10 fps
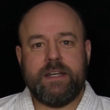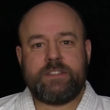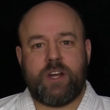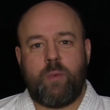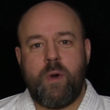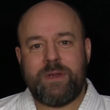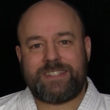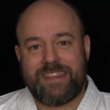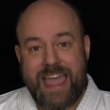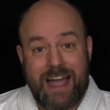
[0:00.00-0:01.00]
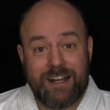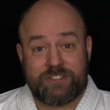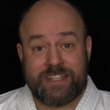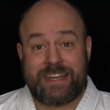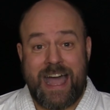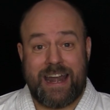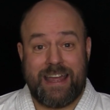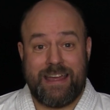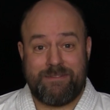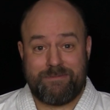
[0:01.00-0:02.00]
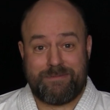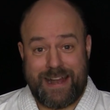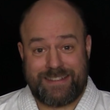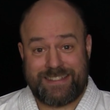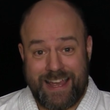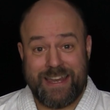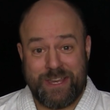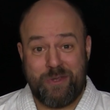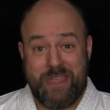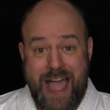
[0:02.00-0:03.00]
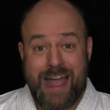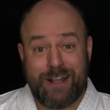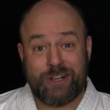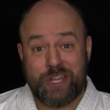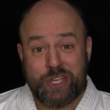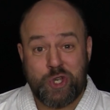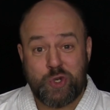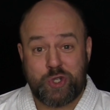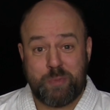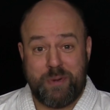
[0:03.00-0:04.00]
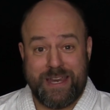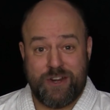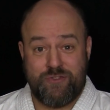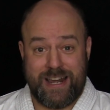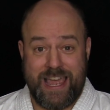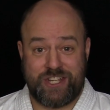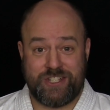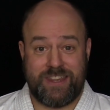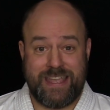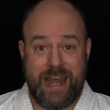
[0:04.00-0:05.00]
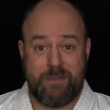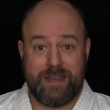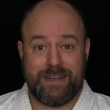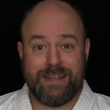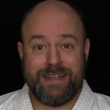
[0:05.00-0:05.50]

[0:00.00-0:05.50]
So when we see the angles in kata, that's telling you the angle that you should be in relation to the enemy.